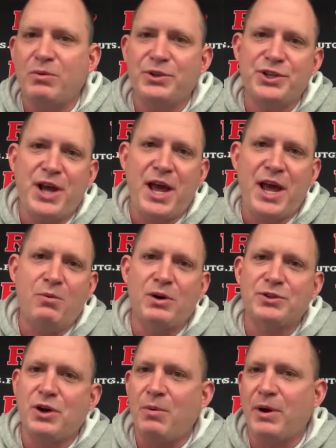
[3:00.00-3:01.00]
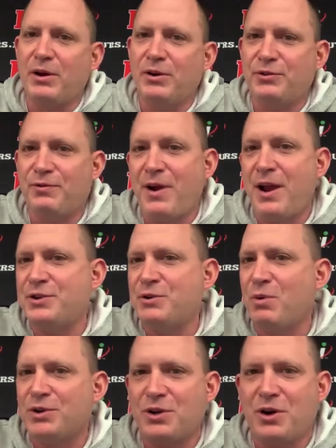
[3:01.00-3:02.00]
hard with Jay. He works hard with Coach Rage.
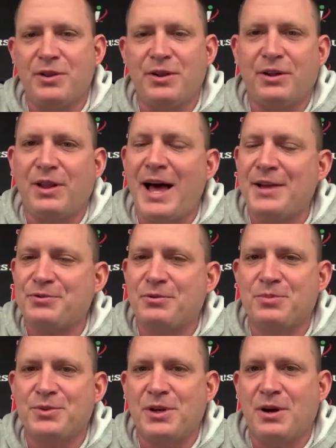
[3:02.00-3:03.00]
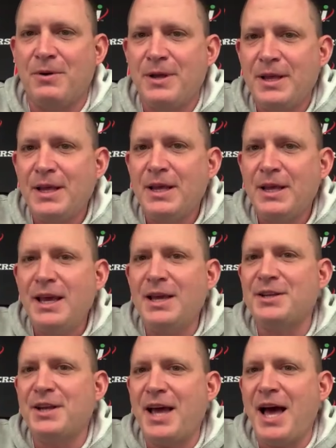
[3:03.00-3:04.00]
He works hard in the classroom. So
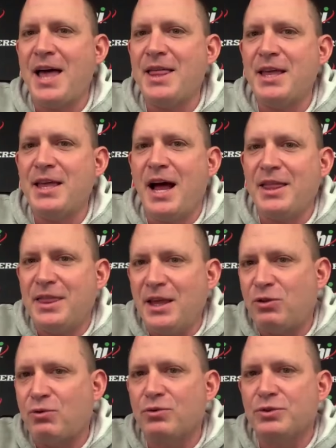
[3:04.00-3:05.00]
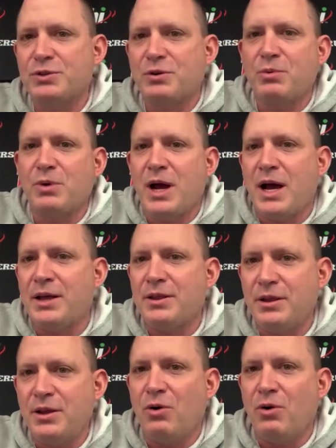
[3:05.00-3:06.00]
he's a guy that I think through
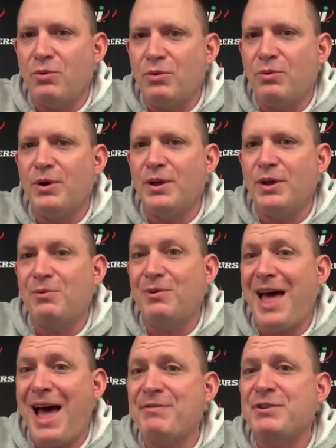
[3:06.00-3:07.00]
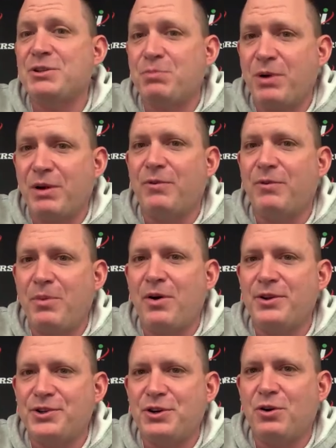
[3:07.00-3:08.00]
uh, you know with with having spring
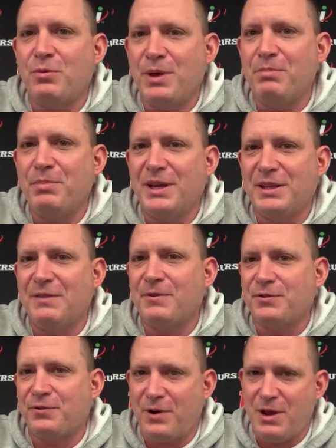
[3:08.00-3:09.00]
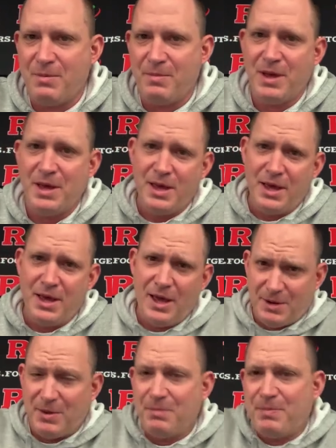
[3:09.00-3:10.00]
football this year will be a big difference for him
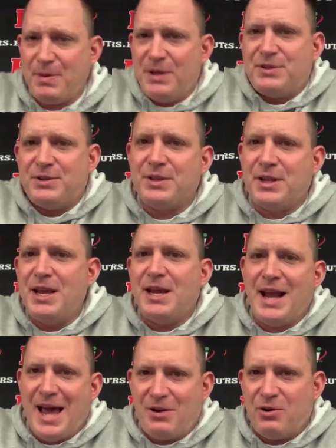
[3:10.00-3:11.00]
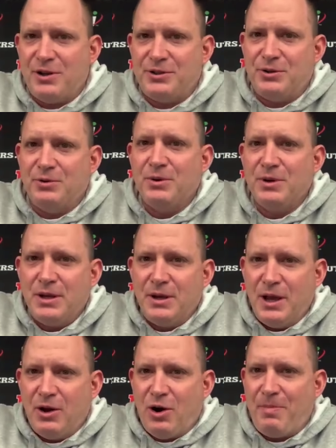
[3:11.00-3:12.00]
and some of the pieces that he can add on to
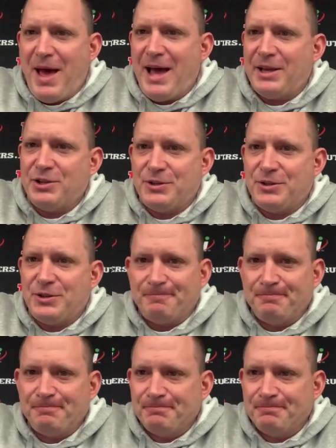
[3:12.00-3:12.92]
in our package.